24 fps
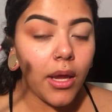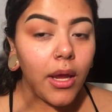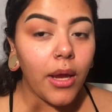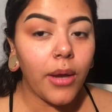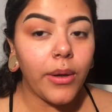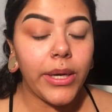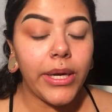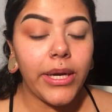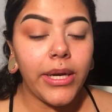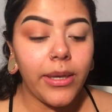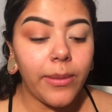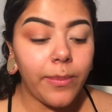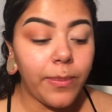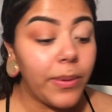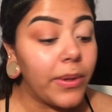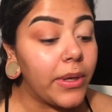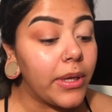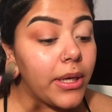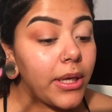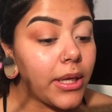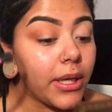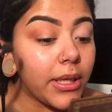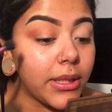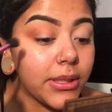And we're gonna
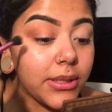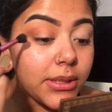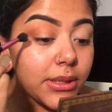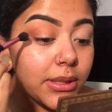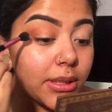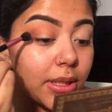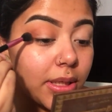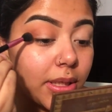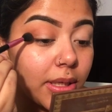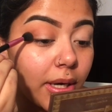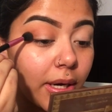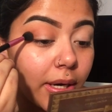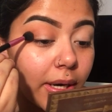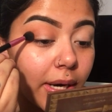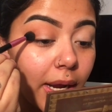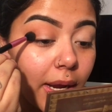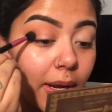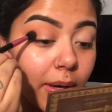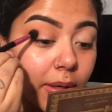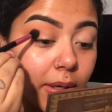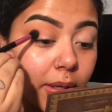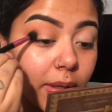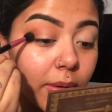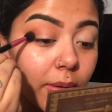put it in our
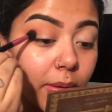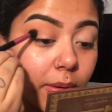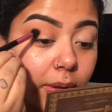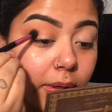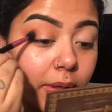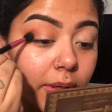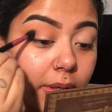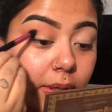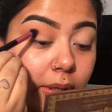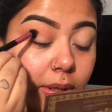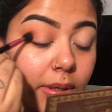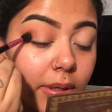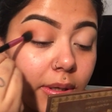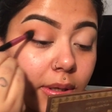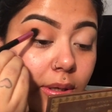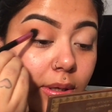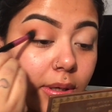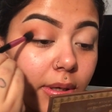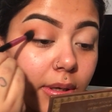outer corner